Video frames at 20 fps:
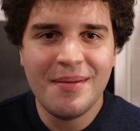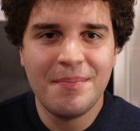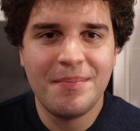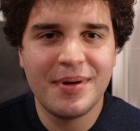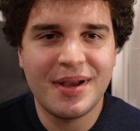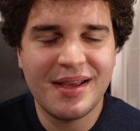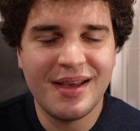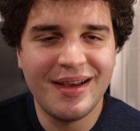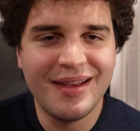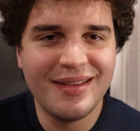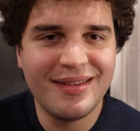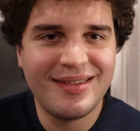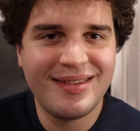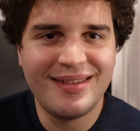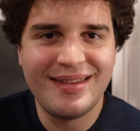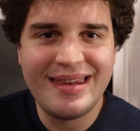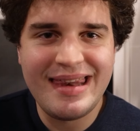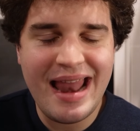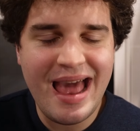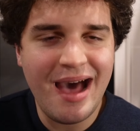
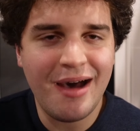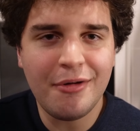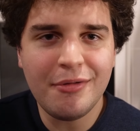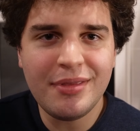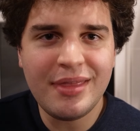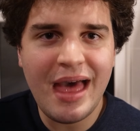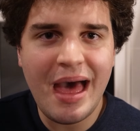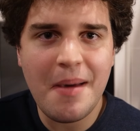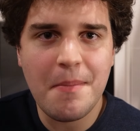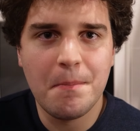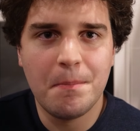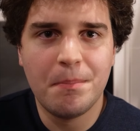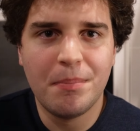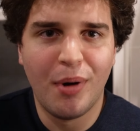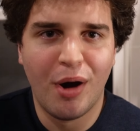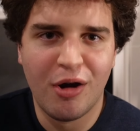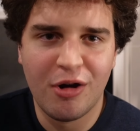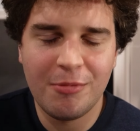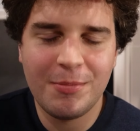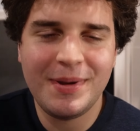because now that
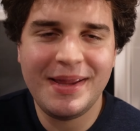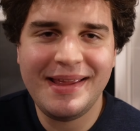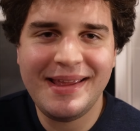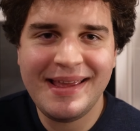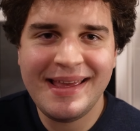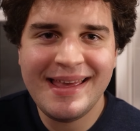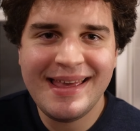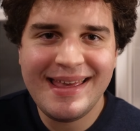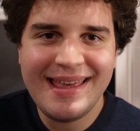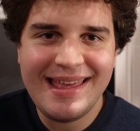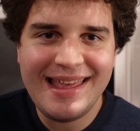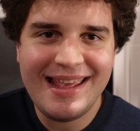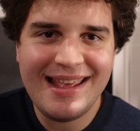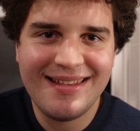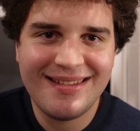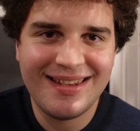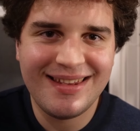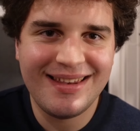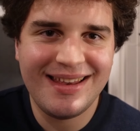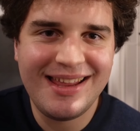Barbie
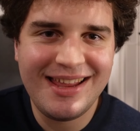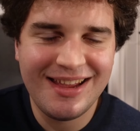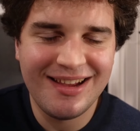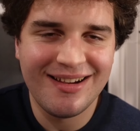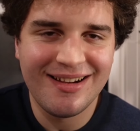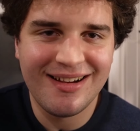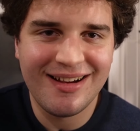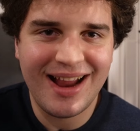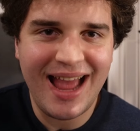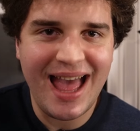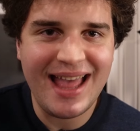isn't here,